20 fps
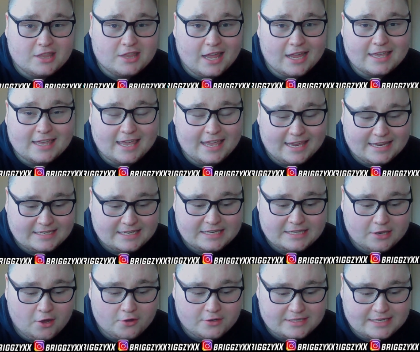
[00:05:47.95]
Like, it did
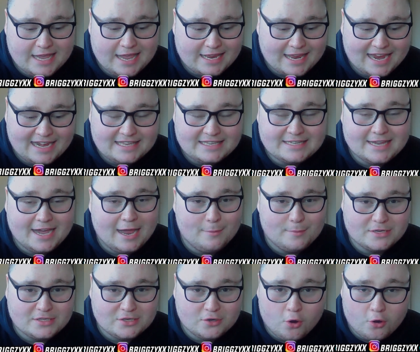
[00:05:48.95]
not take any time
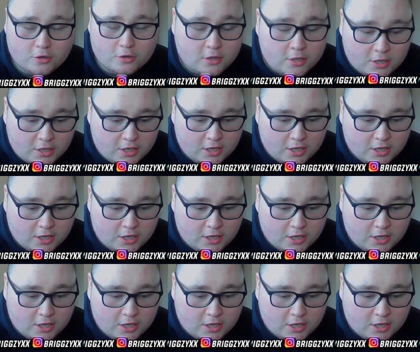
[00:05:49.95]
at all.